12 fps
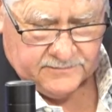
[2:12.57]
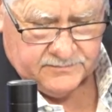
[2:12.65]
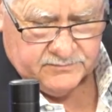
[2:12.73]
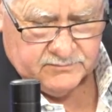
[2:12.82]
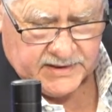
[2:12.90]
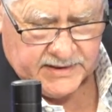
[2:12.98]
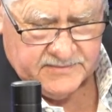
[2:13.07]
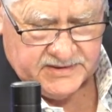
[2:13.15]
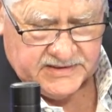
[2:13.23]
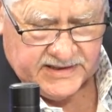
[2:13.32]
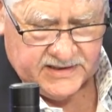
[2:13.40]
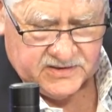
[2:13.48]

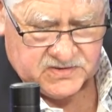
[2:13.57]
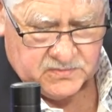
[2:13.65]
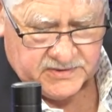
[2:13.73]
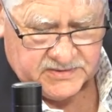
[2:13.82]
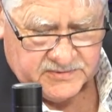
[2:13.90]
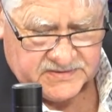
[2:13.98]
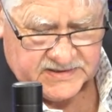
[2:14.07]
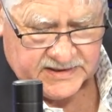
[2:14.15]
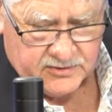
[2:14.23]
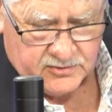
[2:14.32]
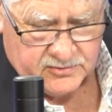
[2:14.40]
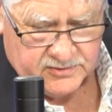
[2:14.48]
Miami-Dade, as we
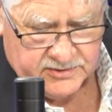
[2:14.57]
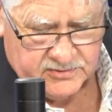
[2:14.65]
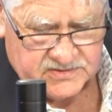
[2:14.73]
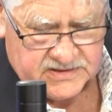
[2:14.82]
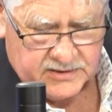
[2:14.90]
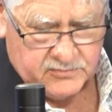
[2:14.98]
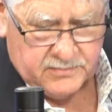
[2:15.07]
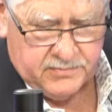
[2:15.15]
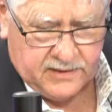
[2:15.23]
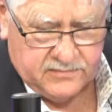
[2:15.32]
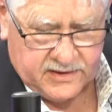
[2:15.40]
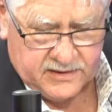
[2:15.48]
said earlier, is now
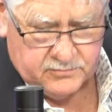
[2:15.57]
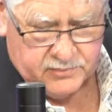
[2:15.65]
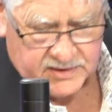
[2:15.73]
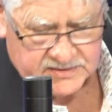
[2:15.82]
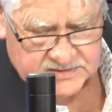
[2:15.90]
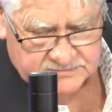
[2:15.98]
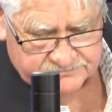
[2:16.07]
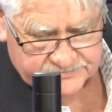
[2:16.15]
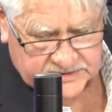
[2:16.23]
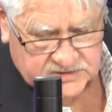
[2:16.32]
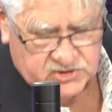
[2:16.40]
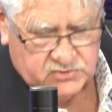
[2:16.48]
Republican
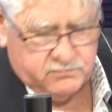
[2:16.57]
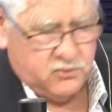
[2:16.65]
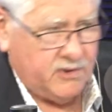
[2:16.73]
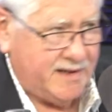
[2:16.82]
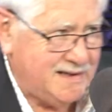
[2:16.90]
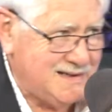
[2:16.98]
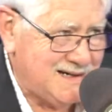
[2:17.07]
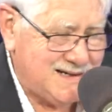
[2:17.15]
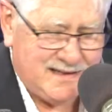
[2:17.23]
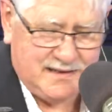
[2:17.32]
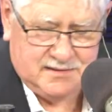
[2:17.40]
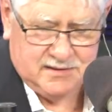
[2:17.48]

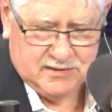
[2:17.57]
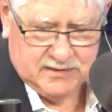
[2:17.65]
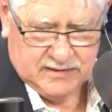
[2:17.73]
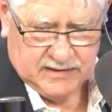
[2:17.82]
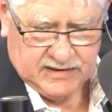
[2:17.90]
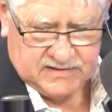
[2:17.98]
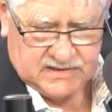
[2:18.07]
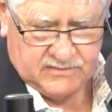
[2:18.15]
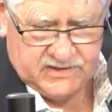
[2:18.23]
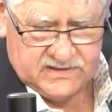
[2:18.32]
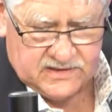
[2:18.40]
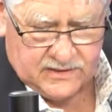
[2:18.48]
+2.9. Some
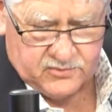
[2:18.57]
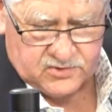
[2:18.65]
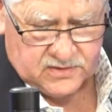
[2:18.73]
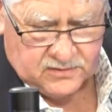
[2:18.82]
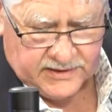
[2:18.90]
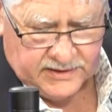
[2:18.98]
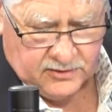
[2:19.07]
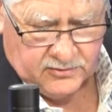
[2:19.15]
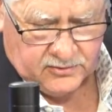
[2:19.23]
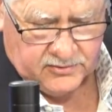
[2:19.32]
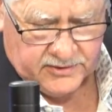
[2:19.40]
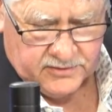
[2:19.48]
of these numbers a little
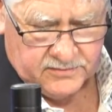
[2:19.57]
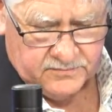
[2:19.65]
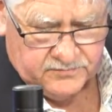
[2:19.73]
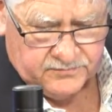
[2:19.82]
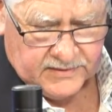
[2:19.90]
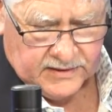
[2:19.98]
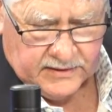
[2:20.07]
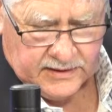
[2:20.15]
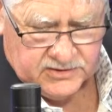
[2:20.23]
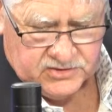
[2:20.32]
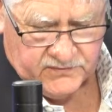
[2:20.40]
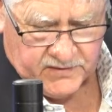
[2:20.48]
earlier.
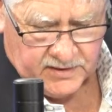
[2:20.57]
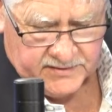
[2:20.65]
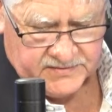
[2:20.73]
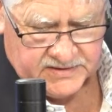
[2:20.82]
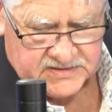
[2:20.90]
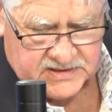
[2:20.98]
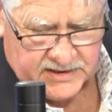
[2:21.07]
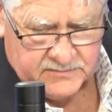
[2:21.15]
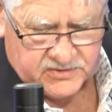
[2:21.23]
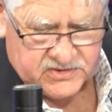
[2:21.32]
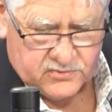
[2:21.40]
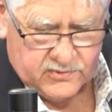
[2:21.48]
Duval at this time
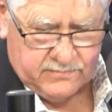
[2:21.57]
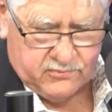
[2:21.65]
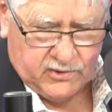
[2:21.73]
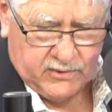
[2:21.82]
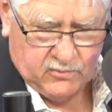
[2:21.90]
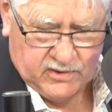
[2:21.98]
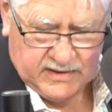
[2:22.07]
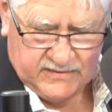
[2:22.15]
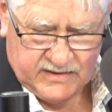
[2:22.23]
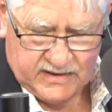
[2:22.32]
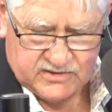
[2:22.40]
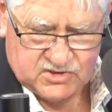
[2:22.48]
was 3.1. I
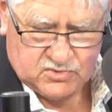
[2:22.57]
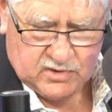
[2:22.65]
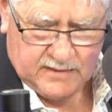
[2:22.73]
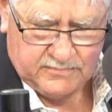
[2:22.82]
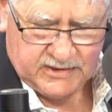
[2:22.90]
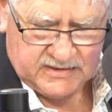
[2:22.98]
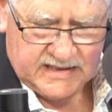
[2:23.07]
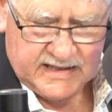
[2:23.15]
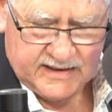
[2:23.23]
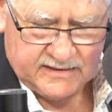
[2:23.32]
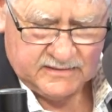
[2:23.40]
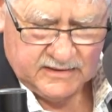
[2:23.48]
think it's dropped a
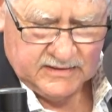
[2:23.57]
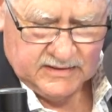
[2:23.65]
tad.